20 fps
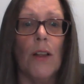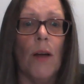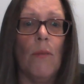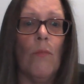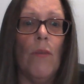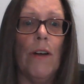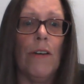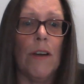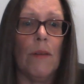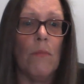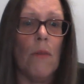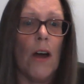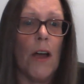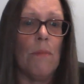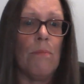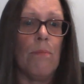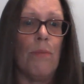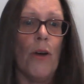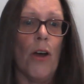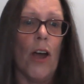I'm wearing my
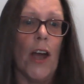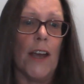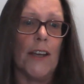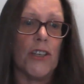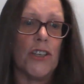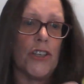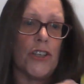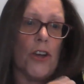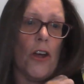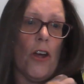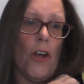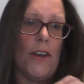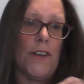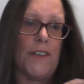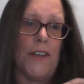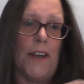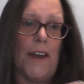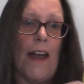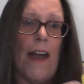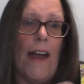bird shirt
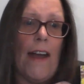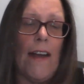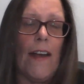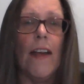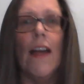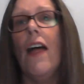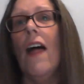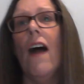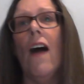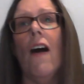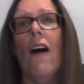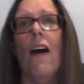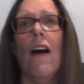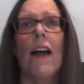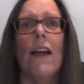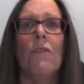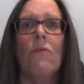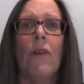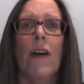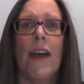today.
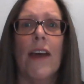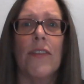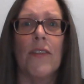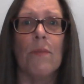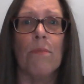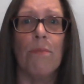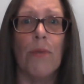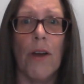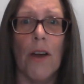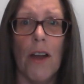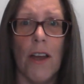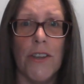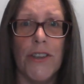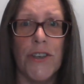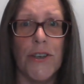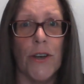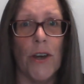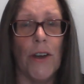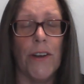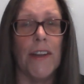I wear the bird
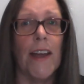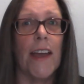shirt.